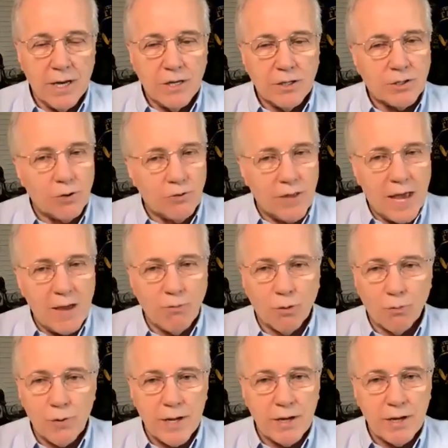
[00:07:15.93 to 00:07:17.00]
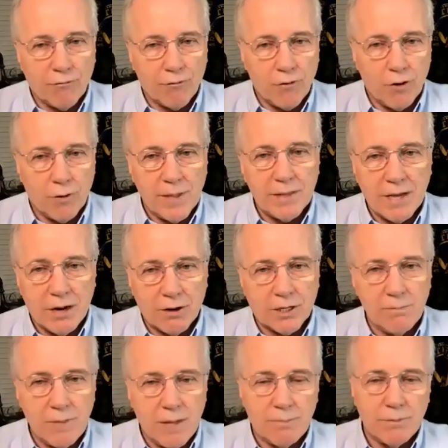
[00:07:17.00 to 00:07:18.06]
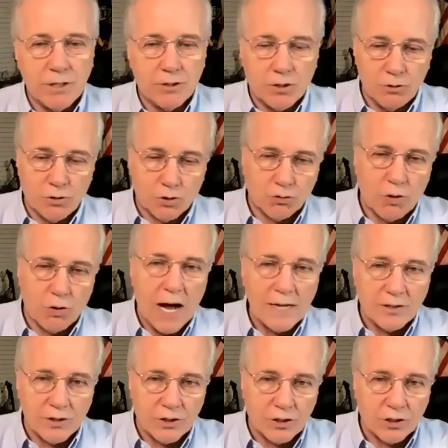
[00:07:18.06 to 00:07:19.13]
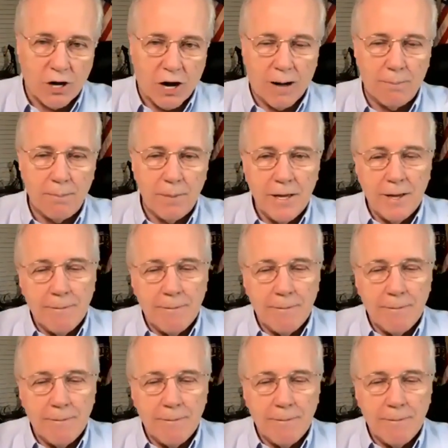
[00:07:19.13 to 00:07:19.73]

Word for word: So they were reaffirming their commitment to try to stop